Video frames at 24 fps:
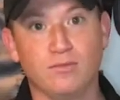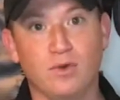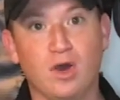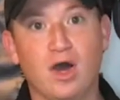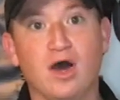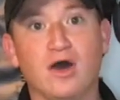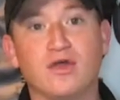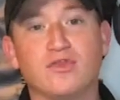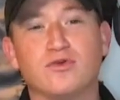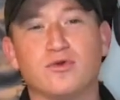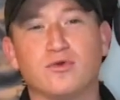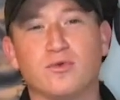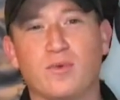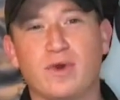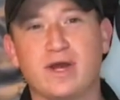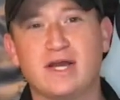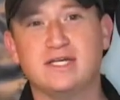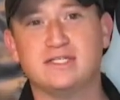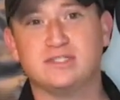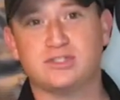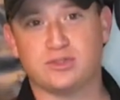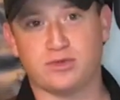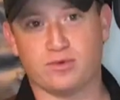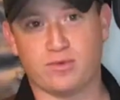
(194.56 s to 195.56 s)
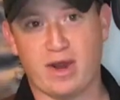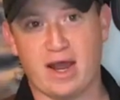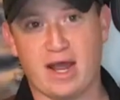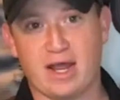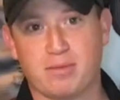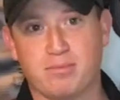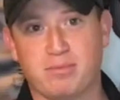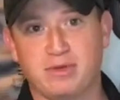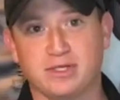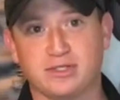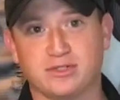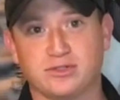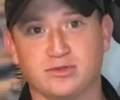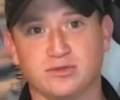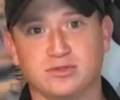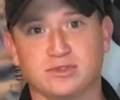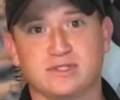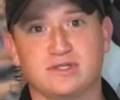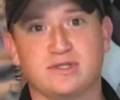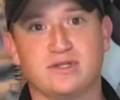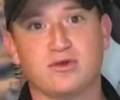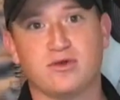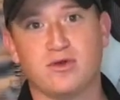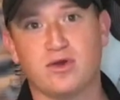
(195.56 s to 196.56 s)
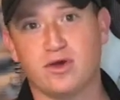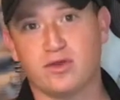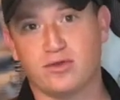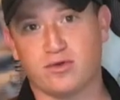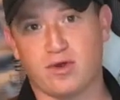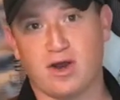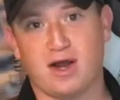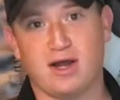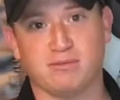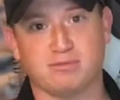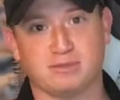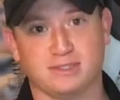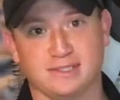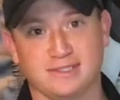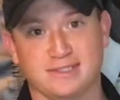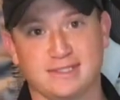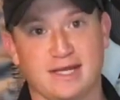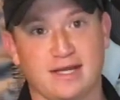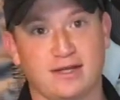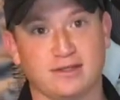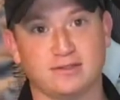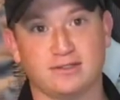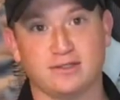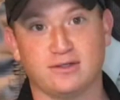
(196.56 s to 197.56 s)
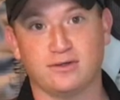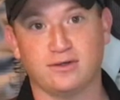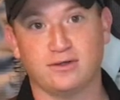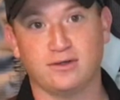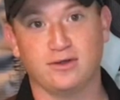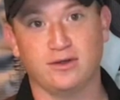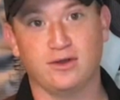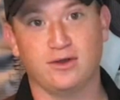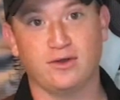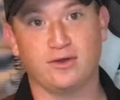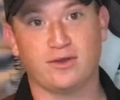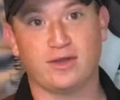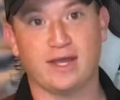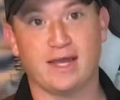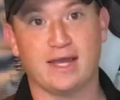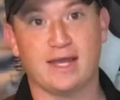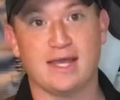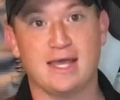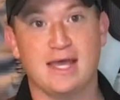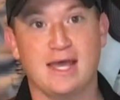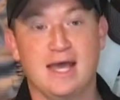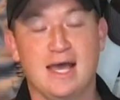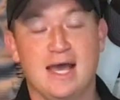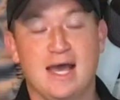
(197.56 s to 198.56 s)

other ways to rack pistols and there are other options out there, okay?